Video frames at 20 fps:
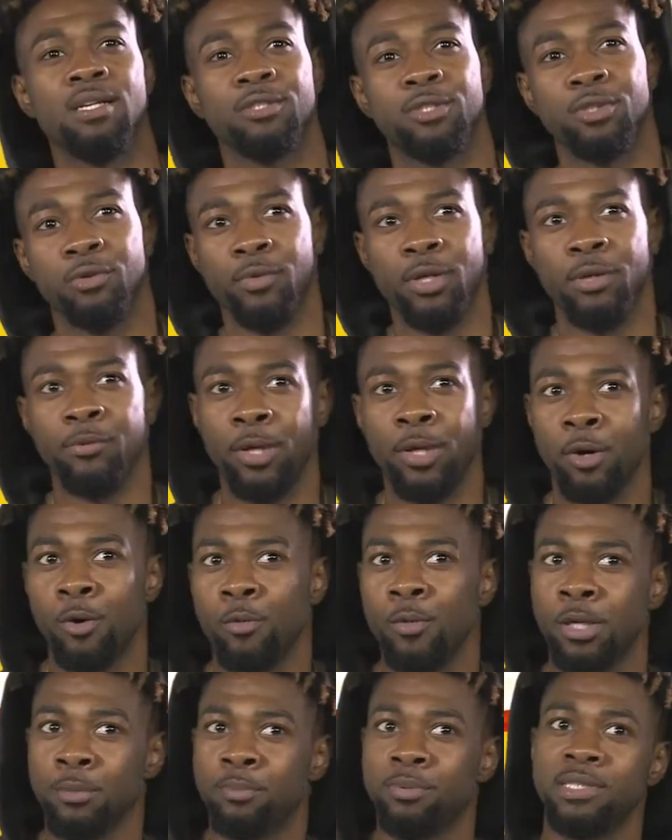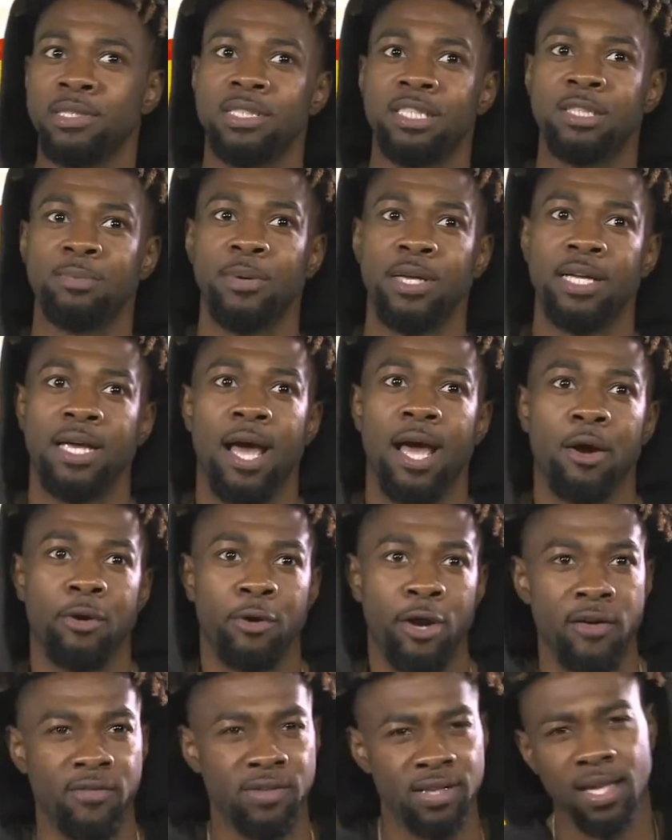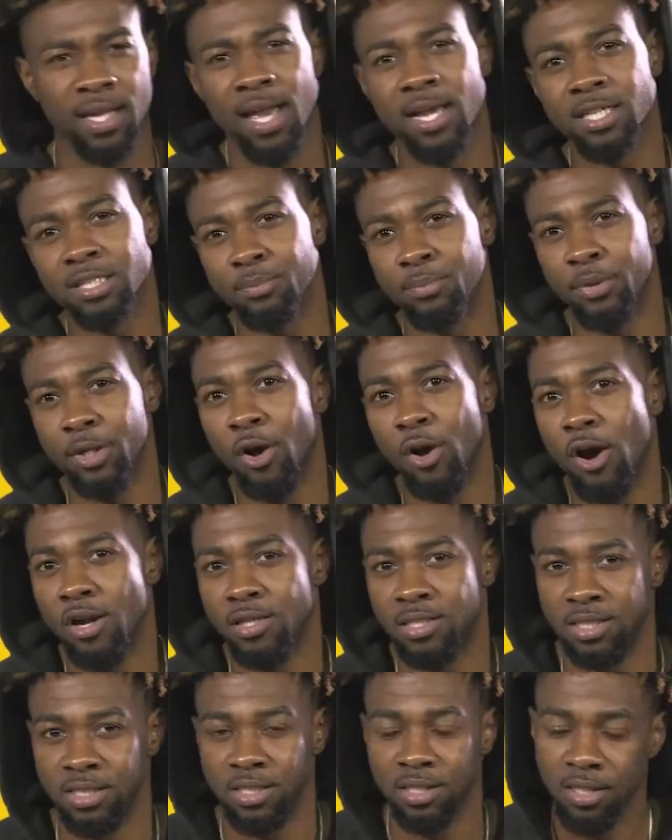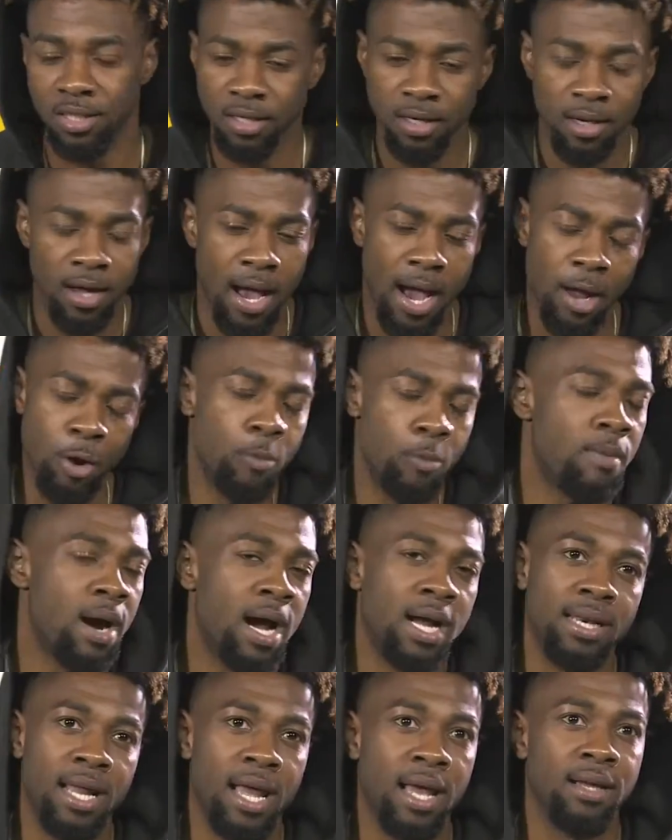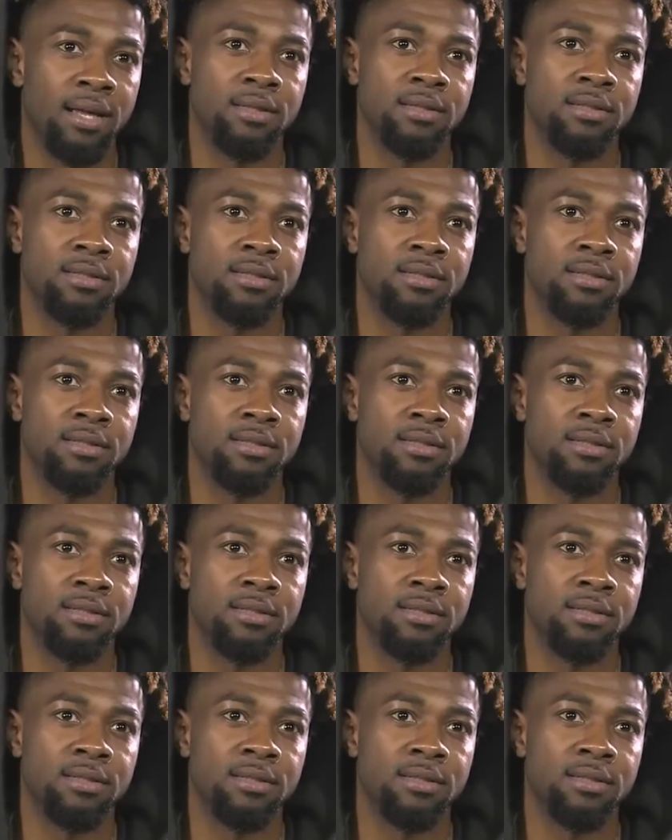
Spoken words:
So we don't want to put this pick out or everything has to be artsy. I don't mind that.